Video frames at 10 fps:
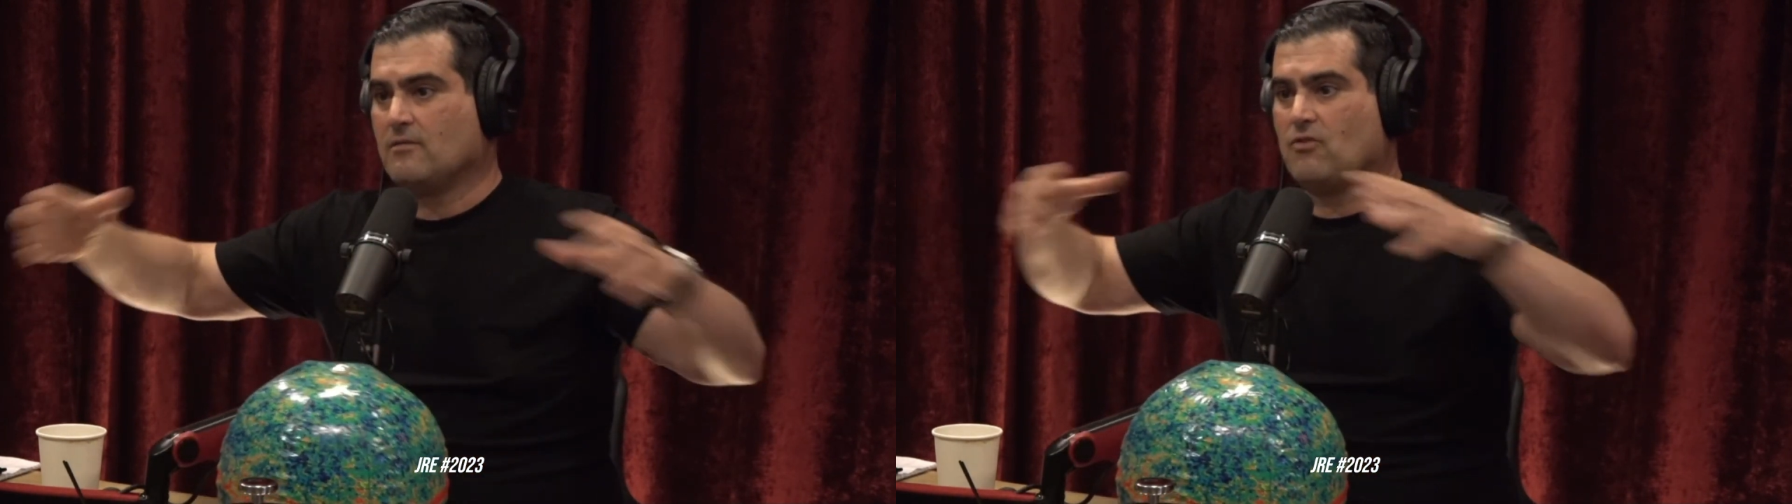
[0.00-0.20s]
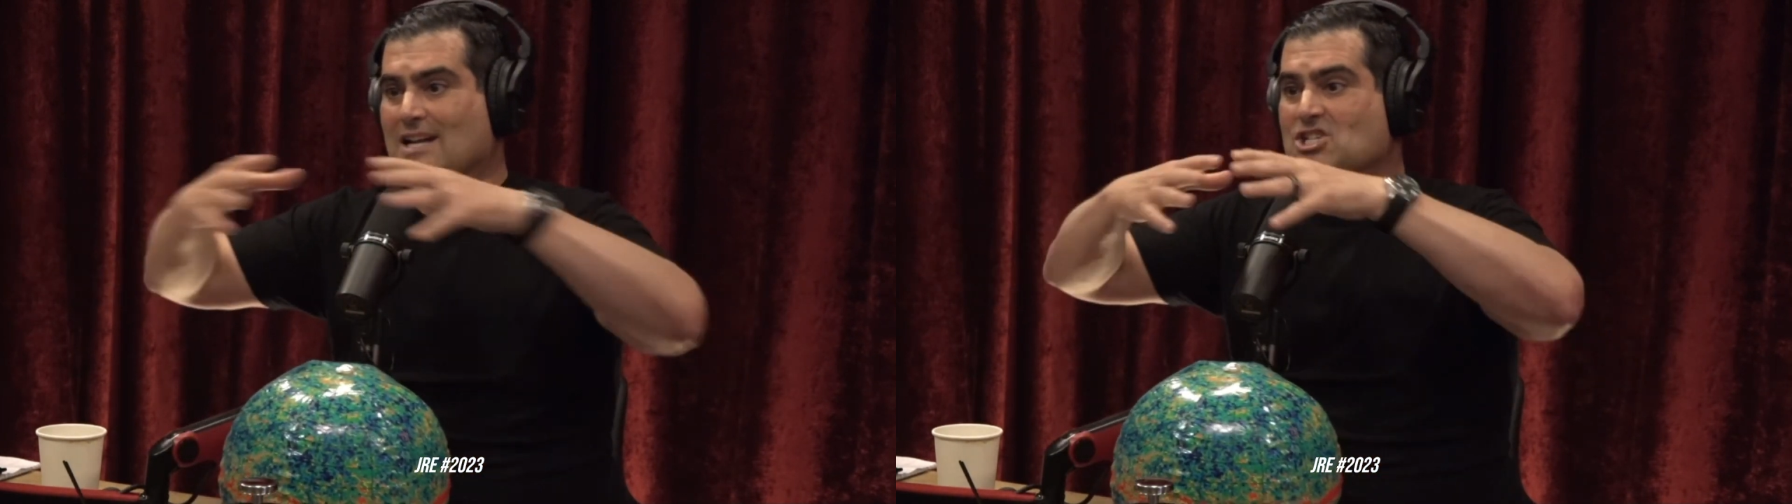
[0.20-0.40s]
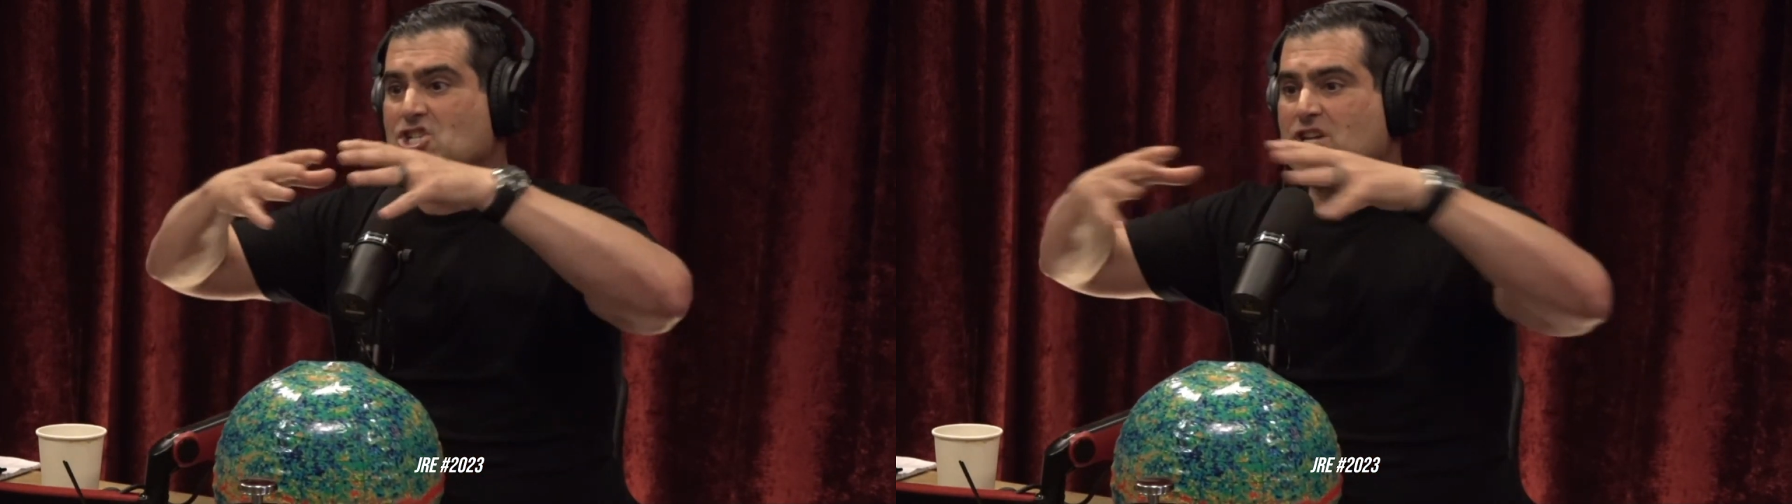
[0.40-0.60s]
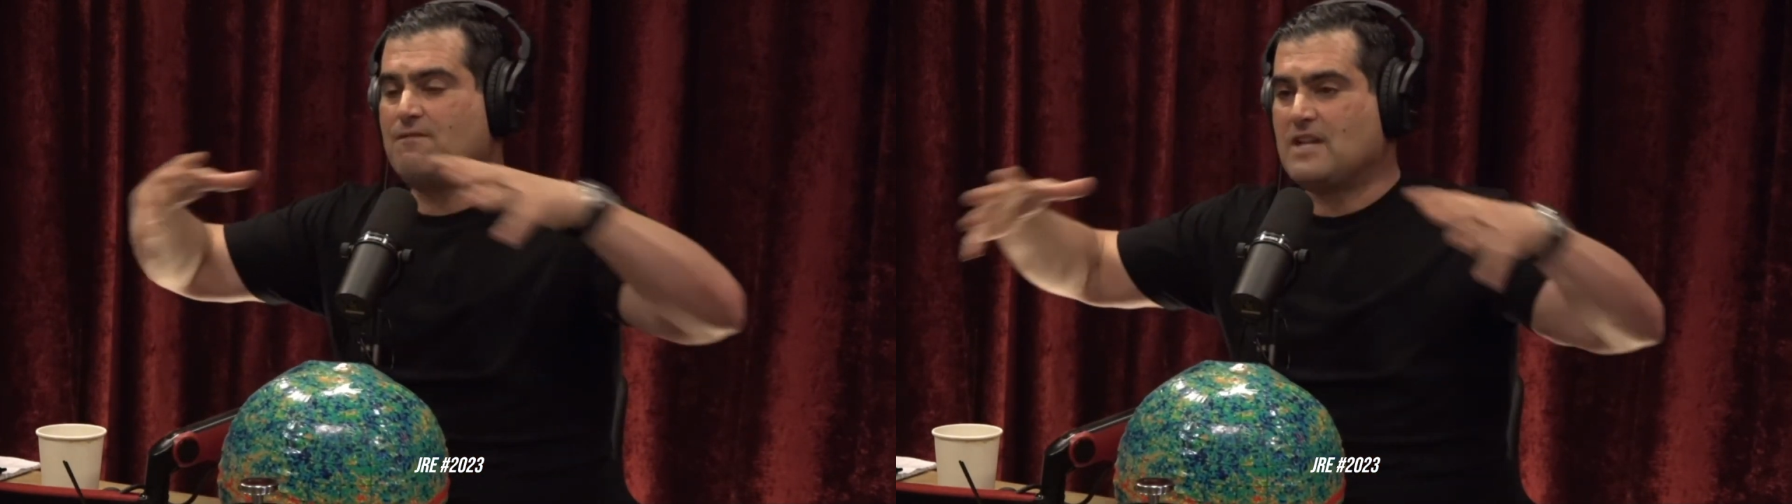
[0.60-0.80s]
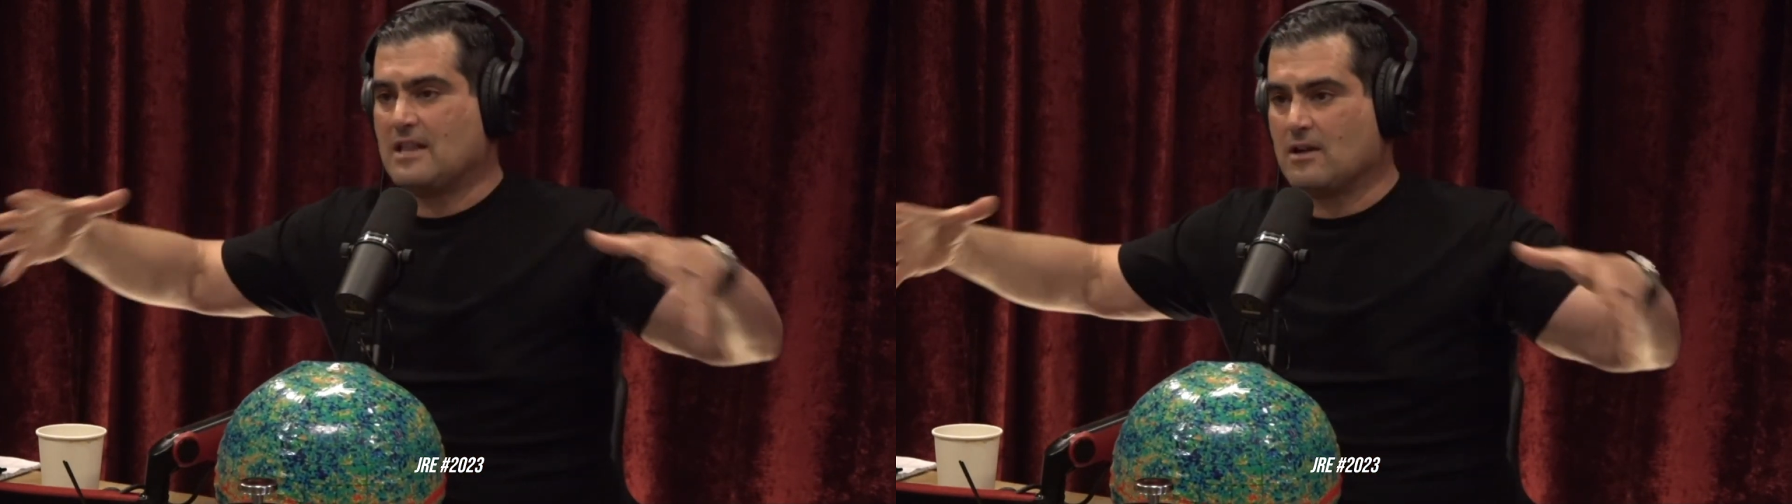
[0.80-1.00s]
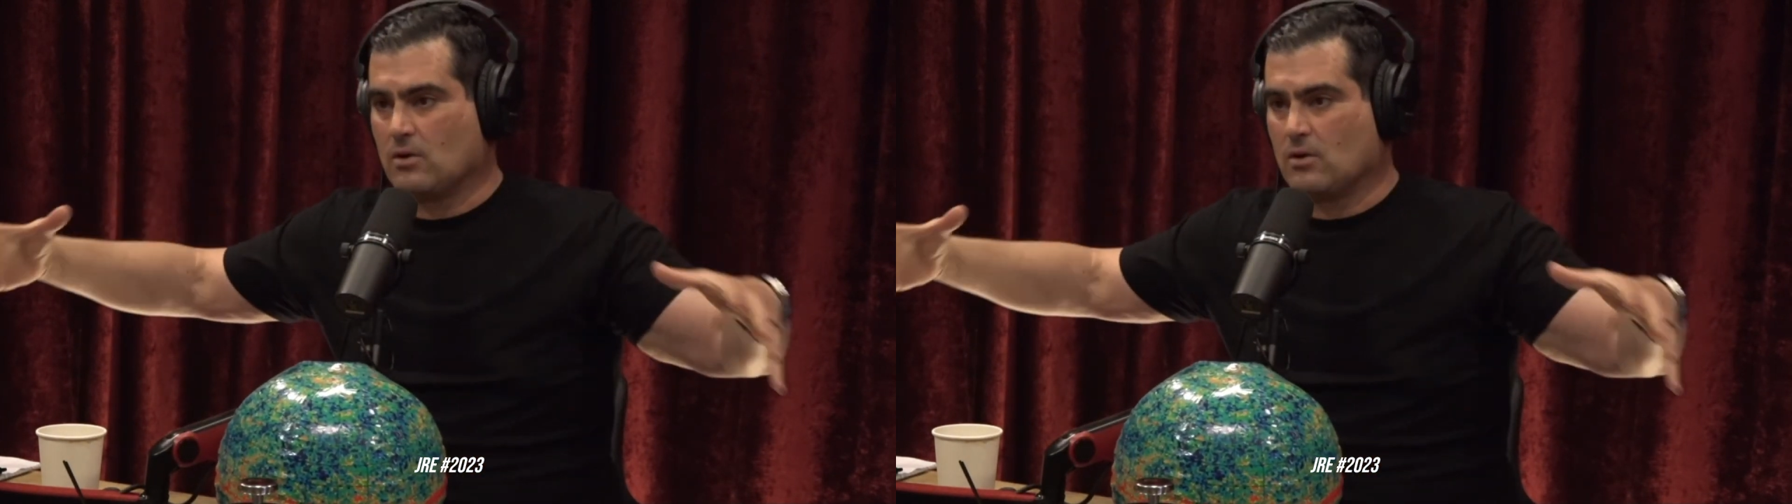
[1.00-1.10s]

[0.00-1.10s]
red shifting their